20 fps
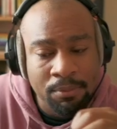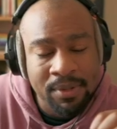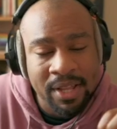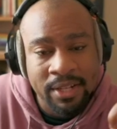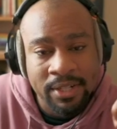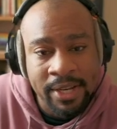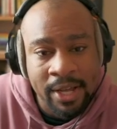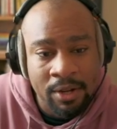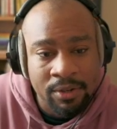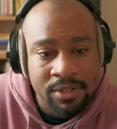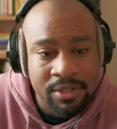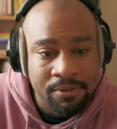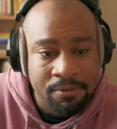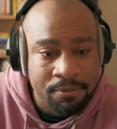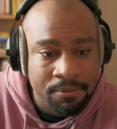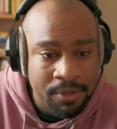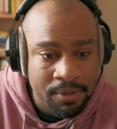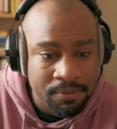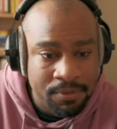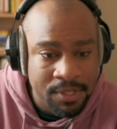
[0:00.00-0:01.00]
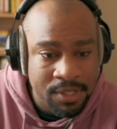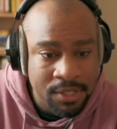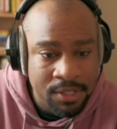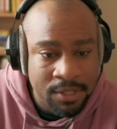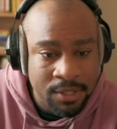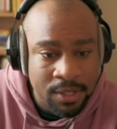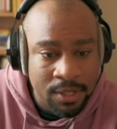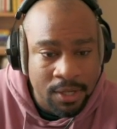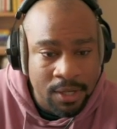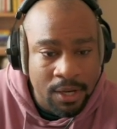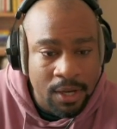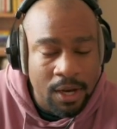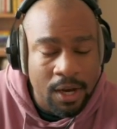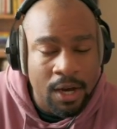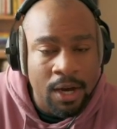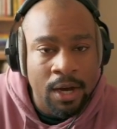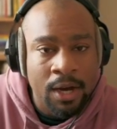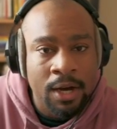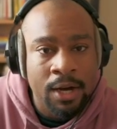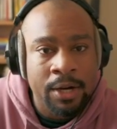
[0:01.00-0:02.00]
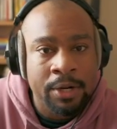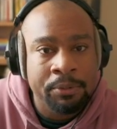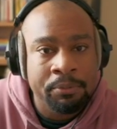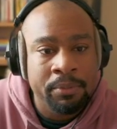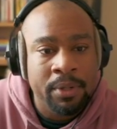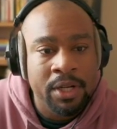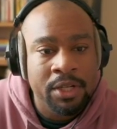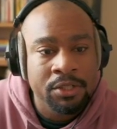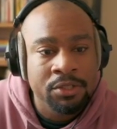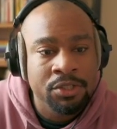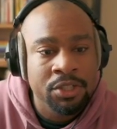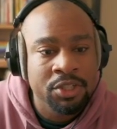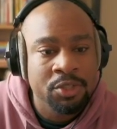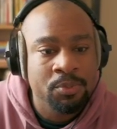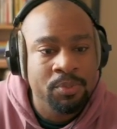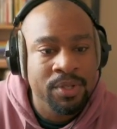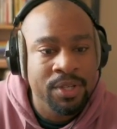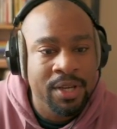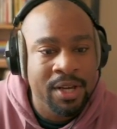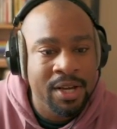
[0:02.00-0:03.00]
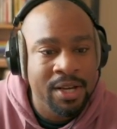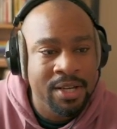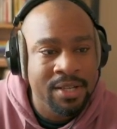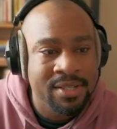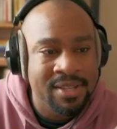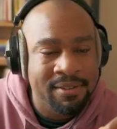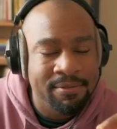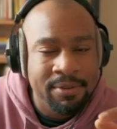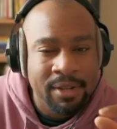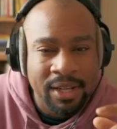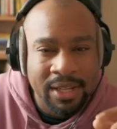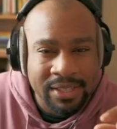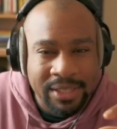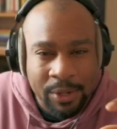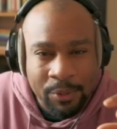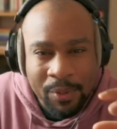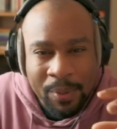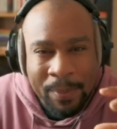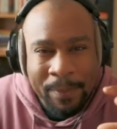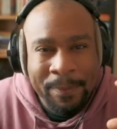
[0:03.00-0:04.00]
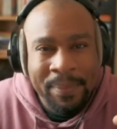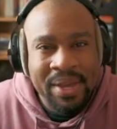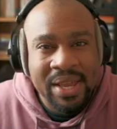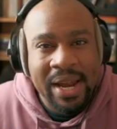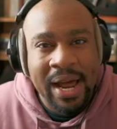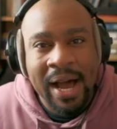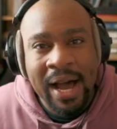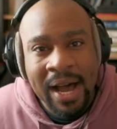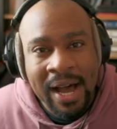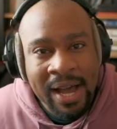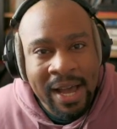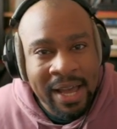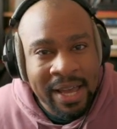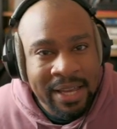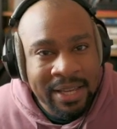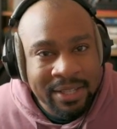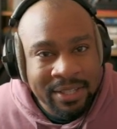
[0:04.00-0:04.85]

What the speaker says: that down to 50, just because I felt like they were a bit high,